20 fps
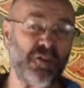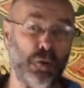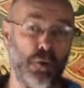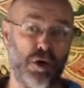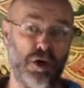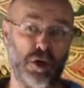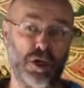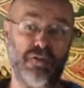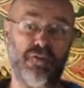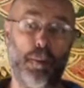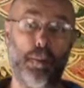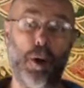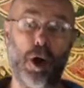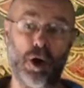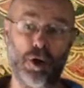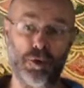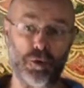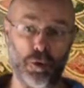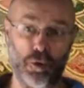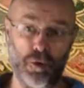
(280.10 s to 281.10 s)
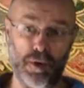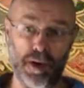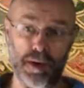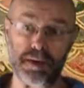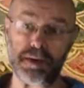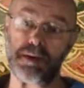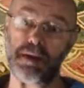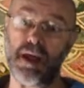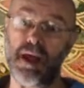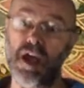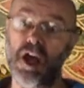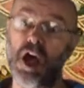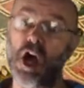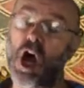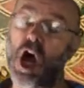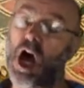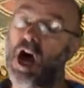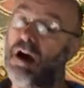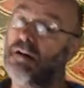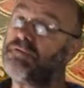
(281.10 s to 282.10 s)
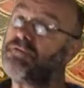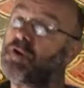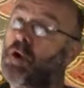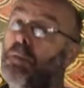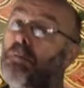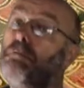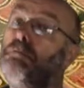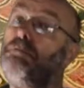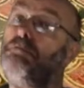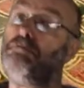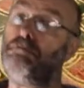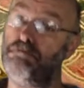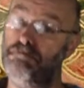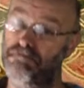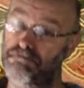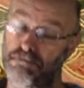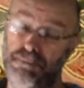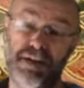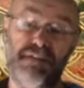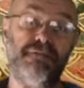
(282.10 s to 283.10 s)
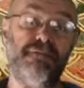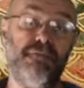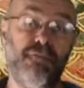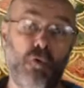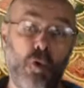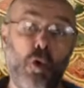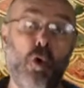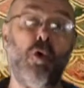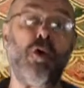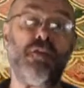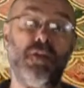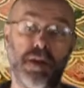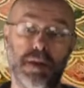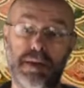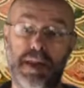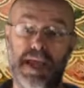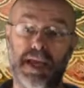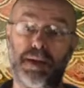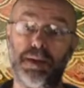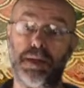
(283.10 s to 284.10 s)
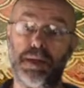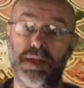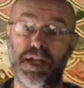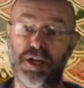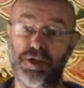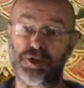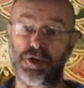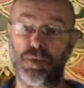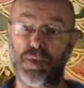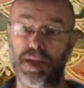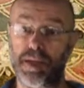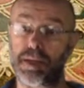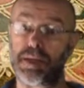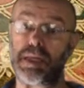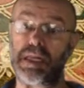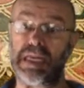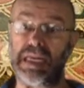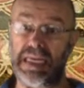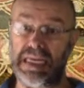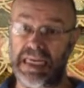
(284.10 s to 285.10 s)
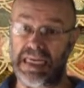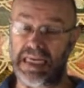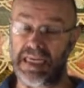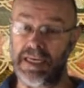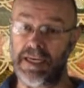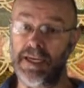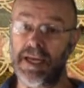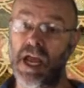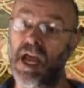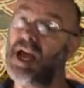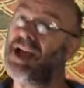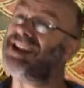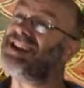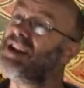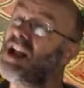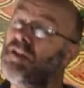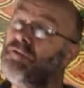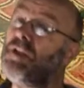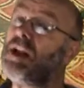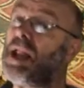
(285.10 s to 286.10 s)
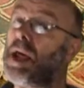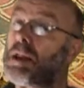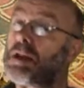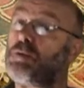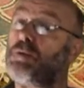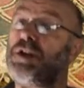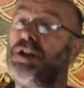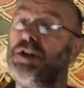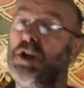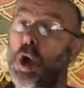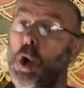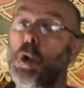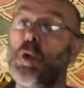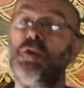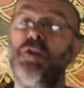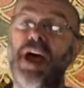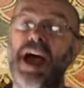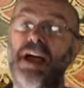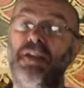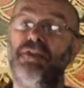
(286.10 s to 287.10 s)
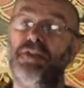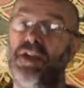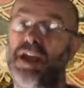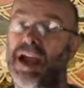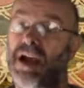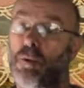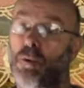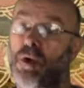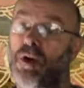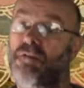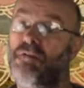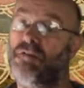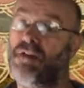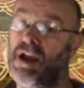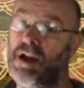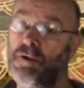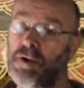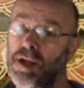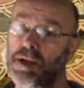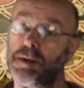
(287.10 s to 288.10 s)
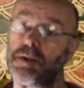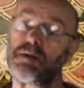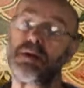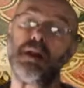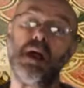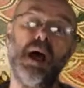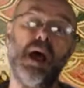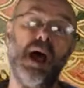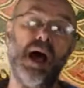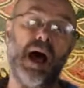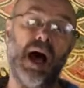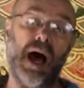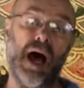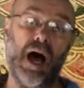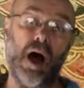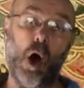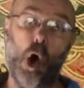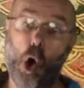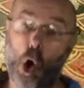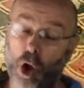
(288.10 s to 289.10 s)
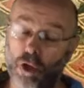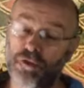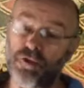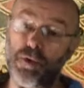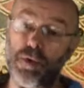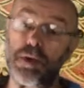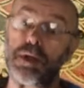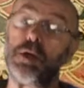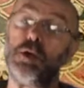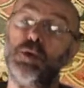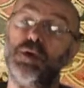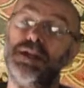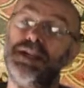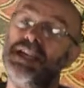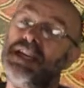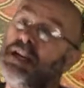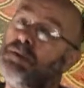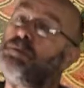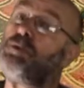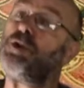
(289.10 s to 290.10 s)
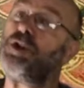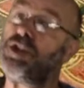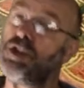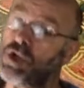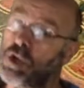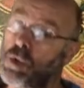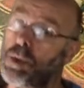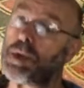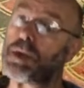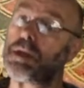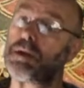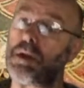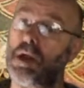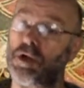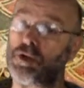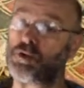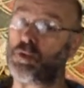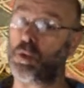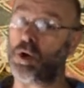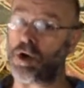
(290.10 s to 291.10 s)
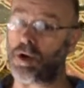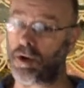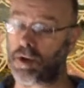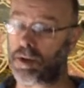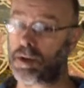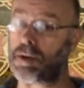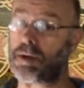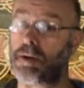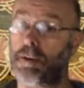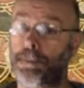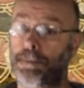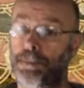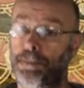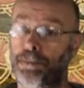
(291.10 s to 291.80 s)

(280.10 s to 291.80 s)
the work of Apollodorus from before the 2nd century CE, nonetheless we know that there were various authors who did produce such works.